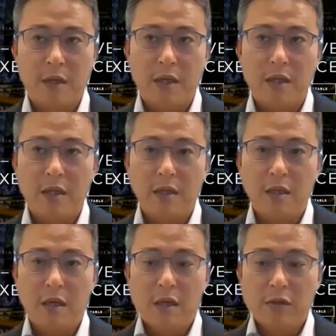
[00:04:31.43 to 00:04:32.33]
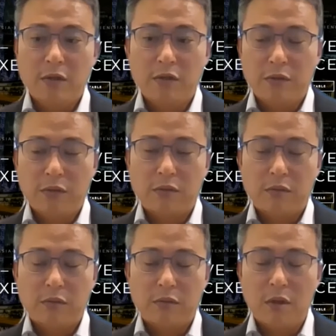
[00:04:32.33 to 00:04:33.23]
And then
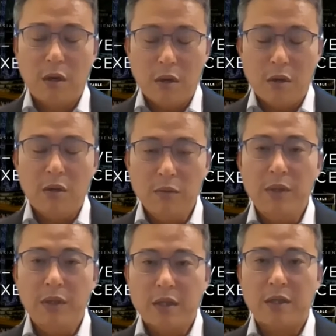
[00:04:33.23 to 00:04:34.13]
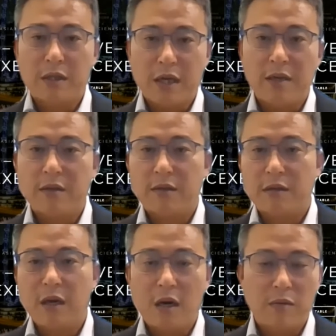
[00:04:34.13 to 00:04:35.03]
along with the science
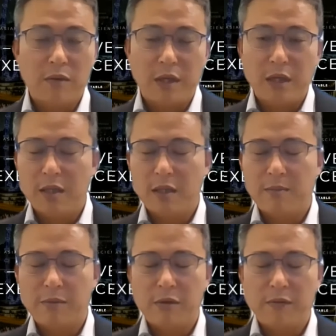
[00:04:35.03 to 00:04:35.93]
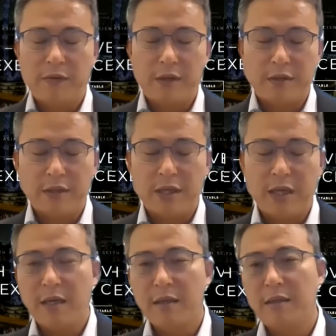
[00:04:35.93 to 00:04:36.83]
talk, we had Professor
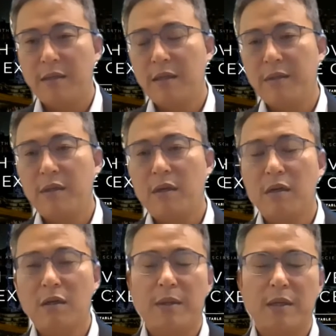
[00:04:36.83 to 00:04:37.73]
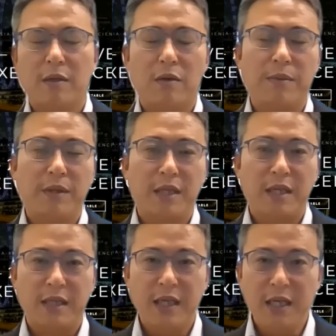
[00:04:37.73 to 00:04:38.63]
Chang going to give a talk about
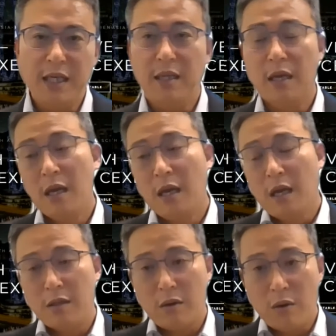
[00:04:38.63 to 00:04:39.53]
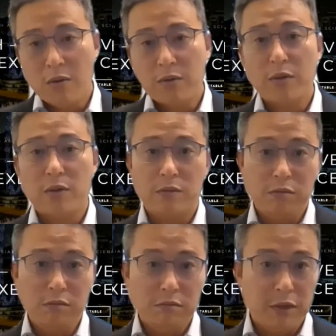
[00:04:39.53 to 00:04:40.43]
COVID-19. And also,
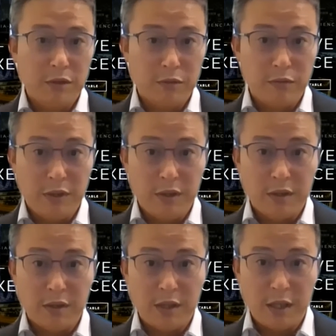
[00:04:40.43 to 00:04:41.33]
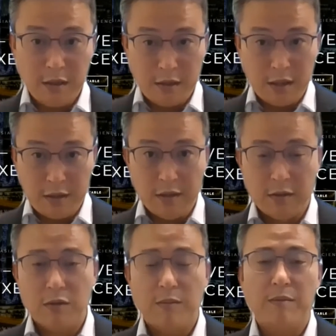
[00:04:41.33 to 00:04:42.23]
recently, this year
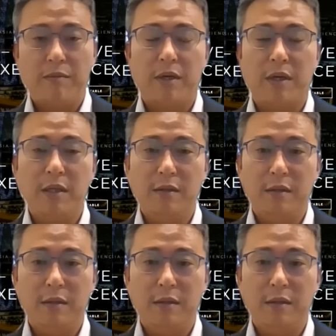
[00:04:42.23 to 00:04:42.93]
Nobel Prize